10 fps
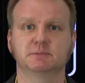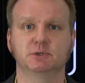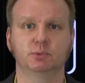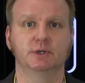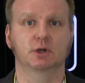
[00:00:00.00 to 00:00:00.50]

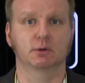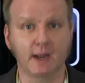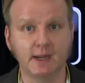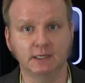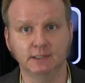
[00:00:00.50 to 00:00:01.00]
between
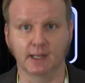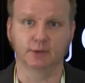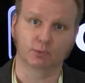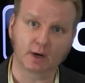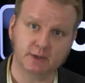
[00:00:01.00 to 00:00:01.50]
creating
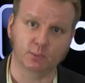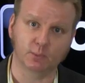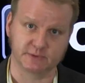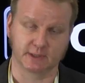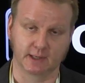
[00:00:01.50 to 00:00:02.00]
and running
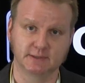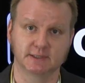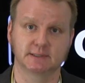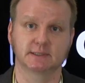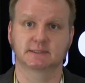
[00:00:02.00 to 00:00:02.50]
websites
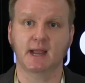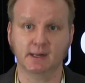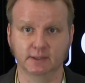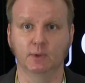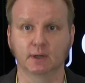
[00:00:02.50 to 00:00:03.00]
is
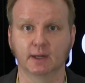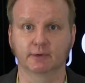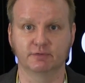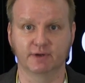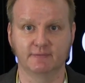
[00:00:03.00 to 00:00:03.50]
exactly what
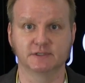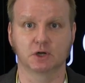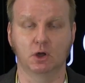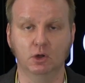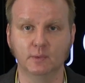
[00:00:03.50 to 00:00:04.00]
Concrete5 has
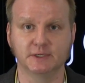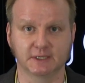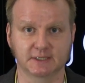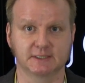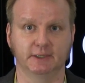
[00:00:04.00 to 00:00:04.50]
always
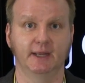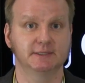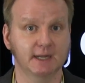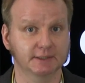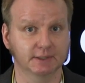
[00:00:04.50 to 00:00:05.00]
excelled
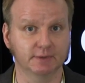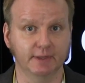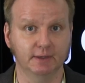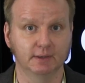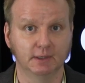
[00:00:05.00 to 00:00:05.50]
at technically.